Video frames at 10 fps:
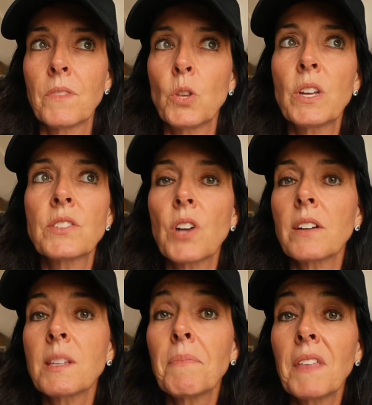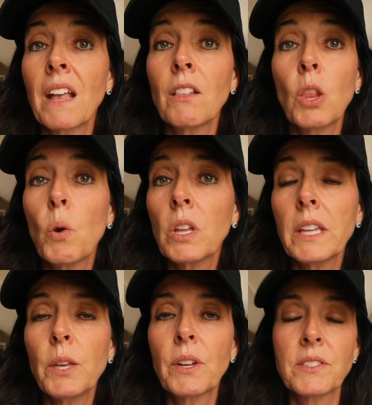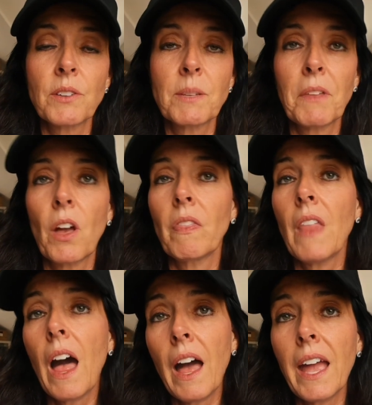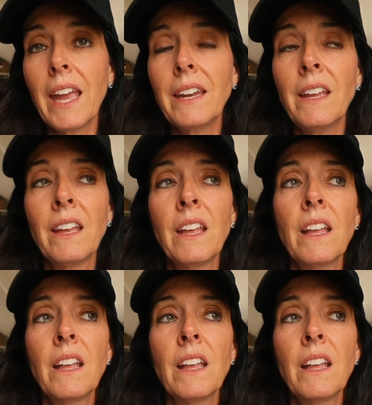you can start something locally, you can start something online.